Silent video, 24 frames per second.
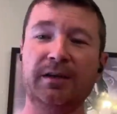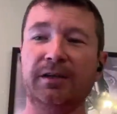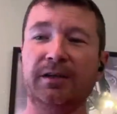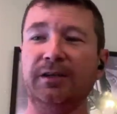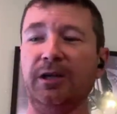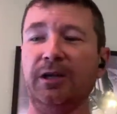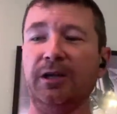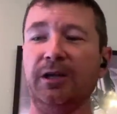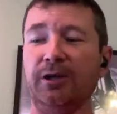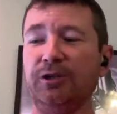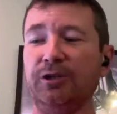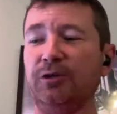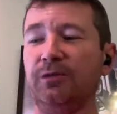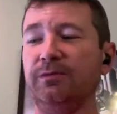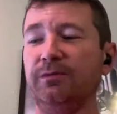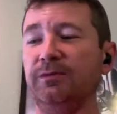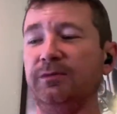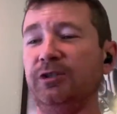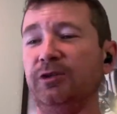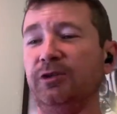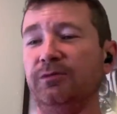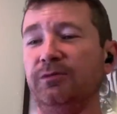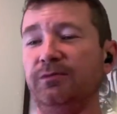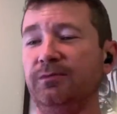You know,
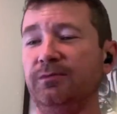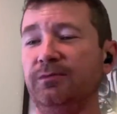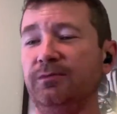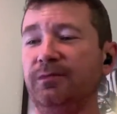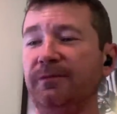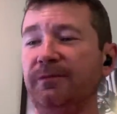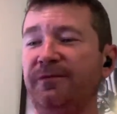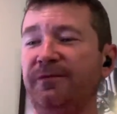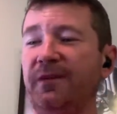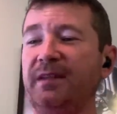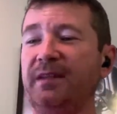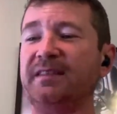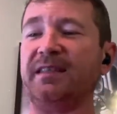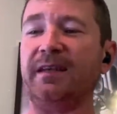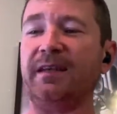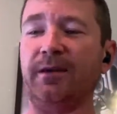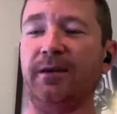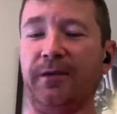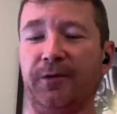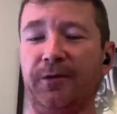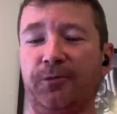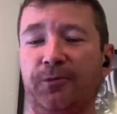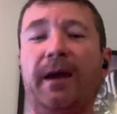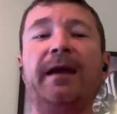you'd fence in
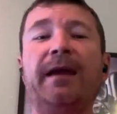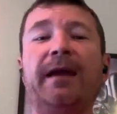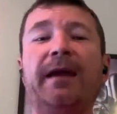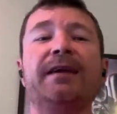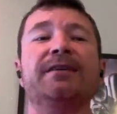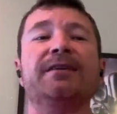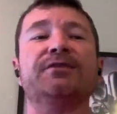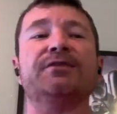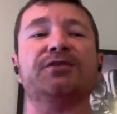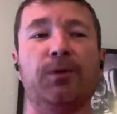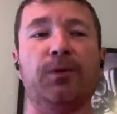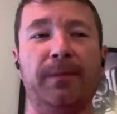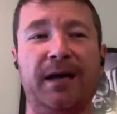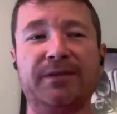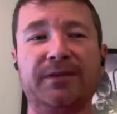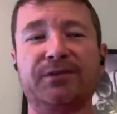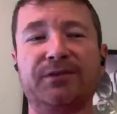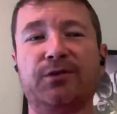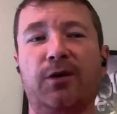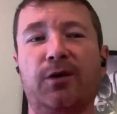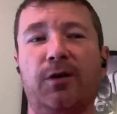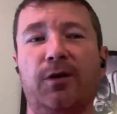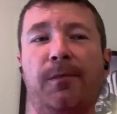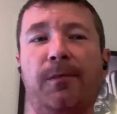on the range, go
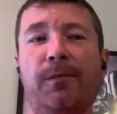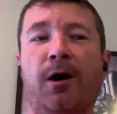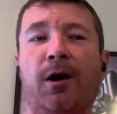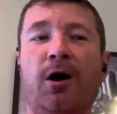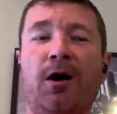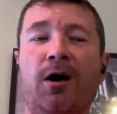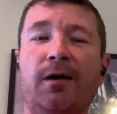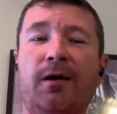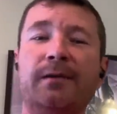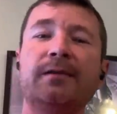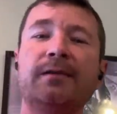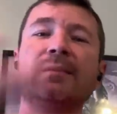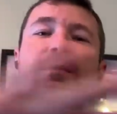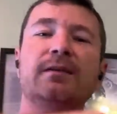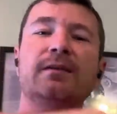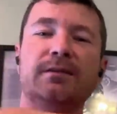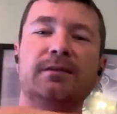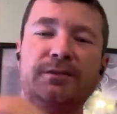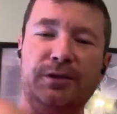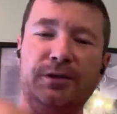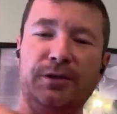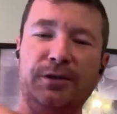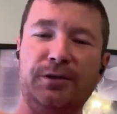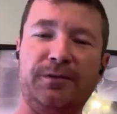master arm on,
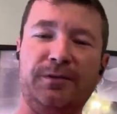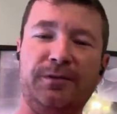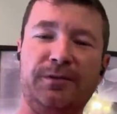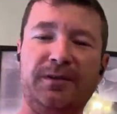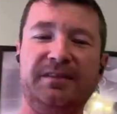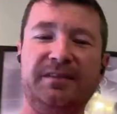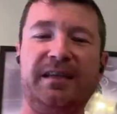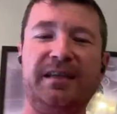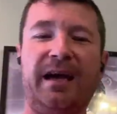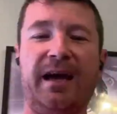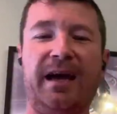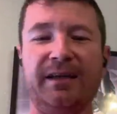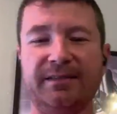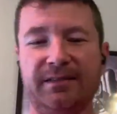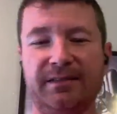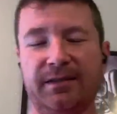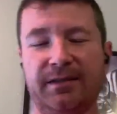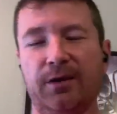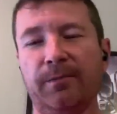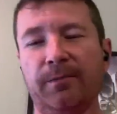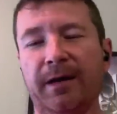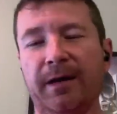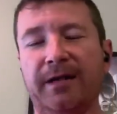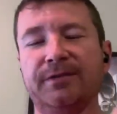do your attacks, and
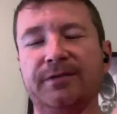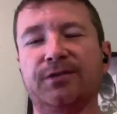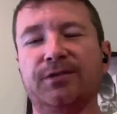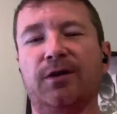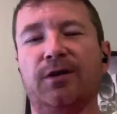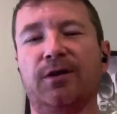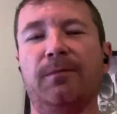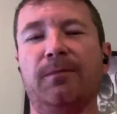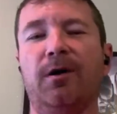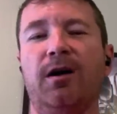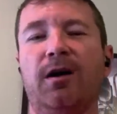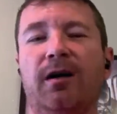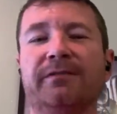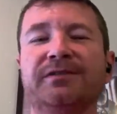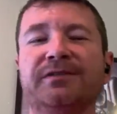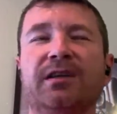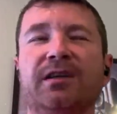then go master arm off.